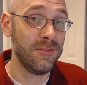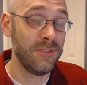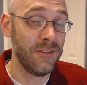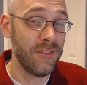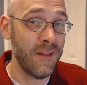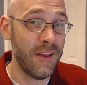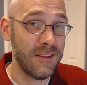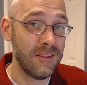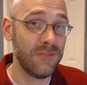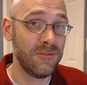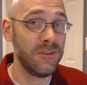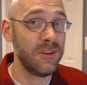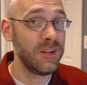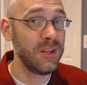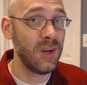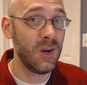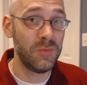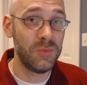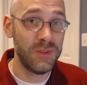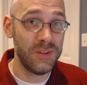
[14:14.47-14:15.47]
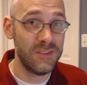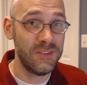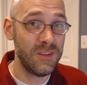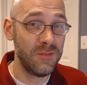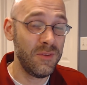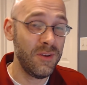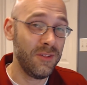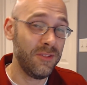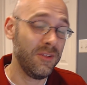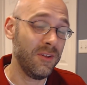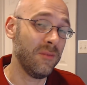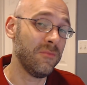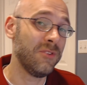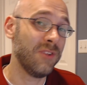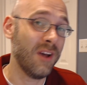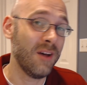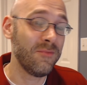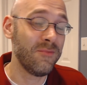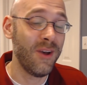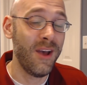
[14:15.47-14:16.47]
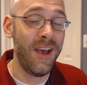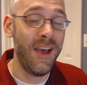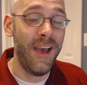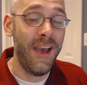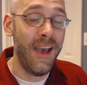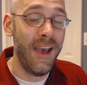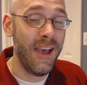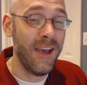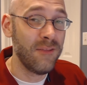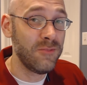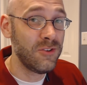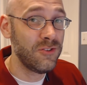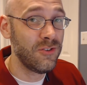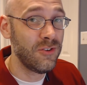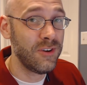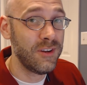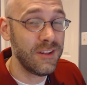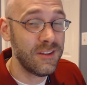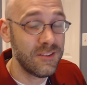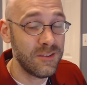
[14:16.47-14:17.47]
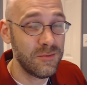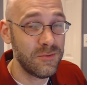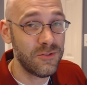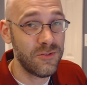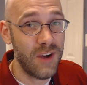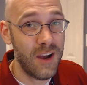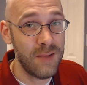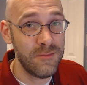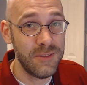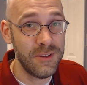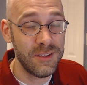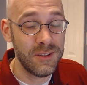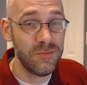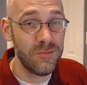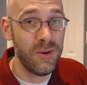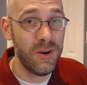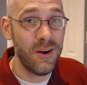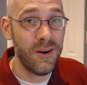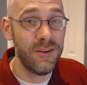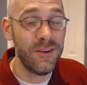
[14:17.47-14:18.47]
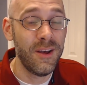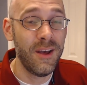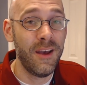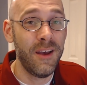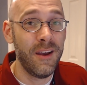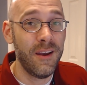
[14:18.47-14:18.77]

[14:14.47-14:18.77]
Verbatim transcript: If you liked the video, please give me a thumbs up and be sure to hit subscribe, ding the bell.